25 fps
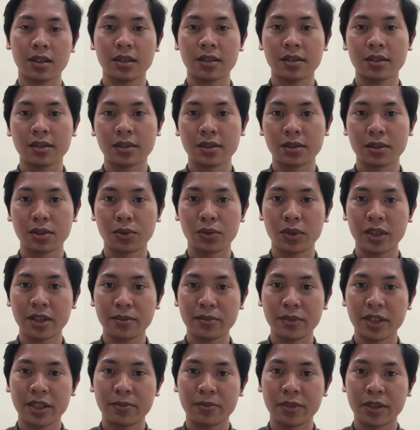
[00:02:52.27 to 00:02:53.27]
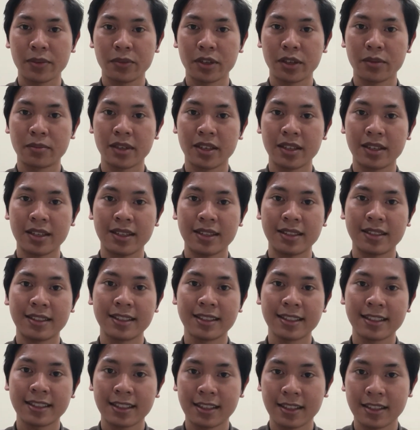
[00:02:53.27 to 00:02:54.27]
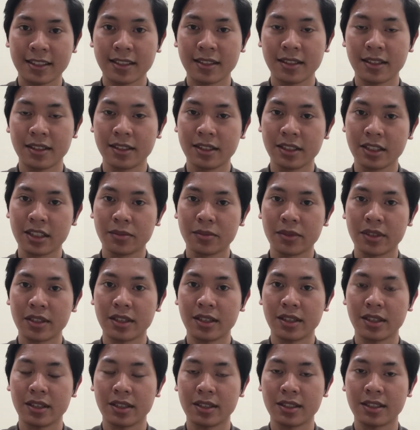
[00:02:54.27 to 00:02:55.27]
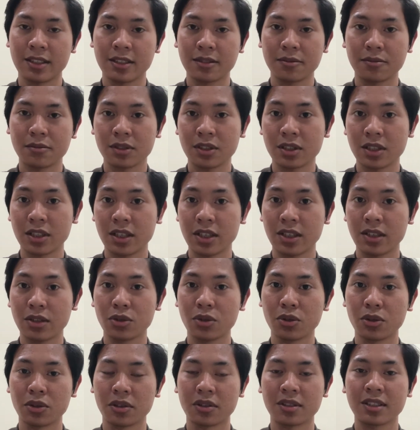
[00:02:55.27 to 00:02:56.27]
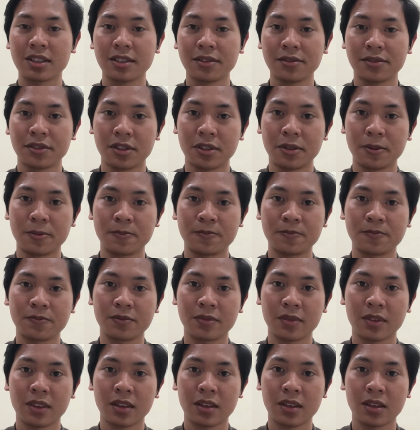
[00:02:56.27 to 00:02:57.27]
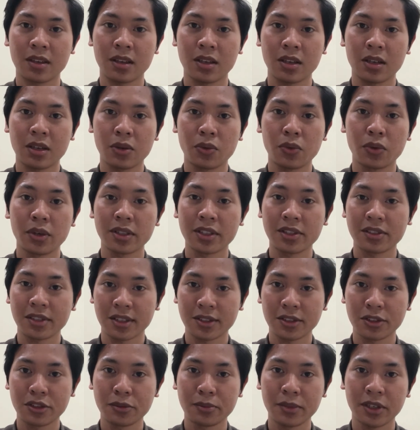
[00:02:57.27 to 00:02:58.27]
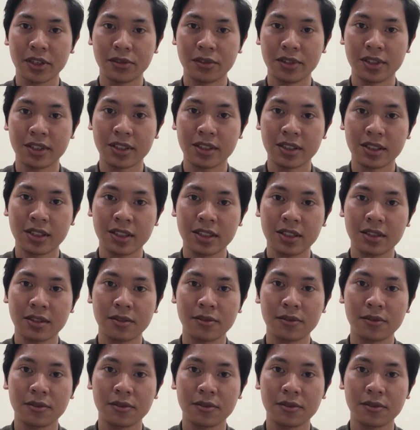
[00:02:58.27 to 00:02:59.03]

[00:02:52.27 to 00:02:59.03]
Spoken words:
So what made paper money just as legitimate as, say, gold or silver? Well, there are two main reasons.